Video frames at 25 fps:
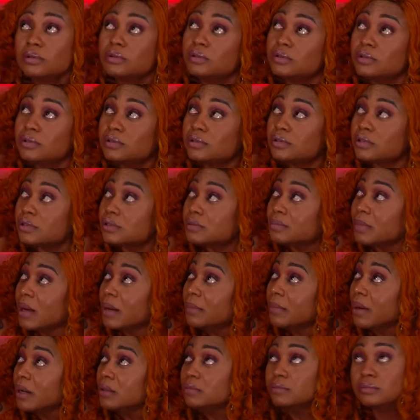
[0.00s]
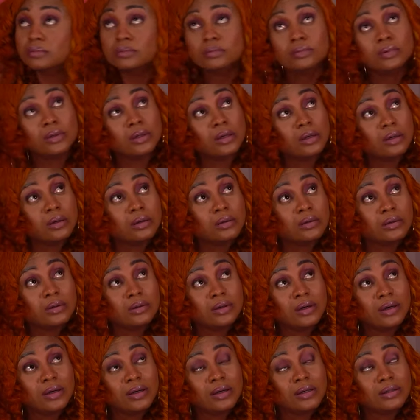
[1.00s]
Is this my man?
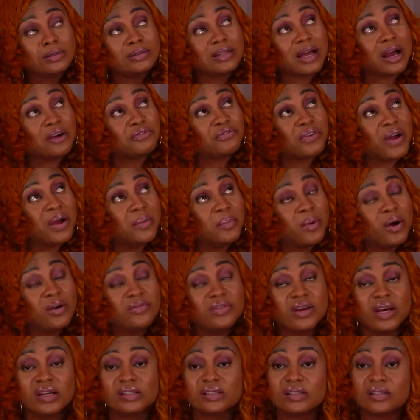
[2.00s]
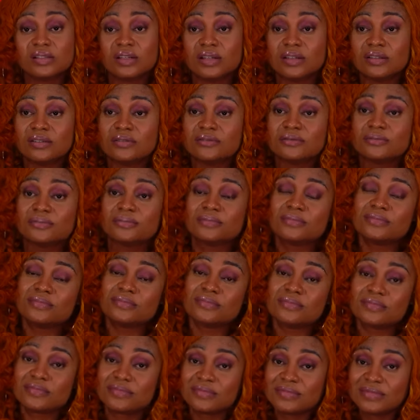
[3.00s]
That fine boy of yesterday.
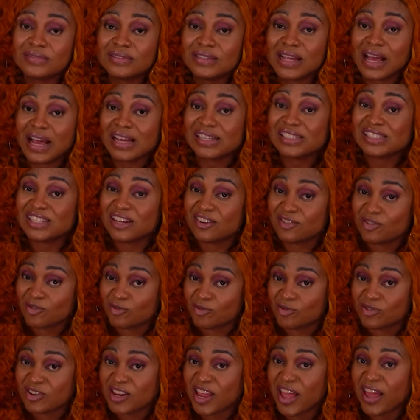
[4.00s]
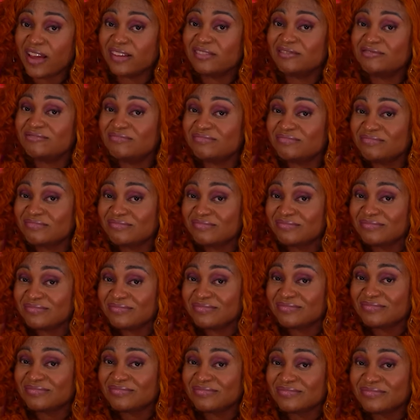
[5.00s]
As she ain't on you
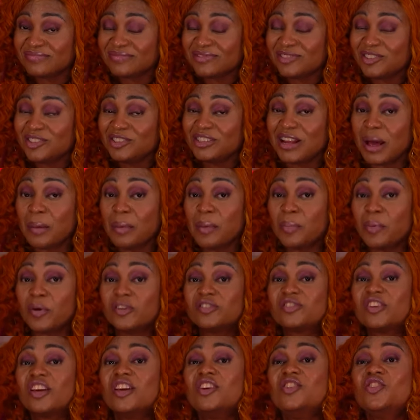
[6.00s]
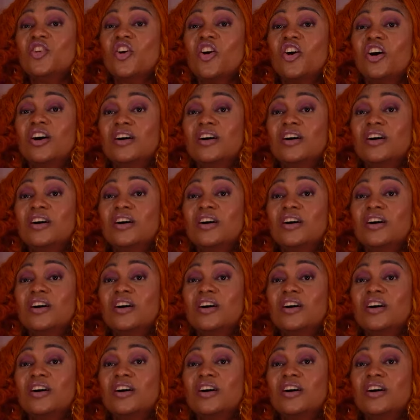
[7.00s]
now be portraying your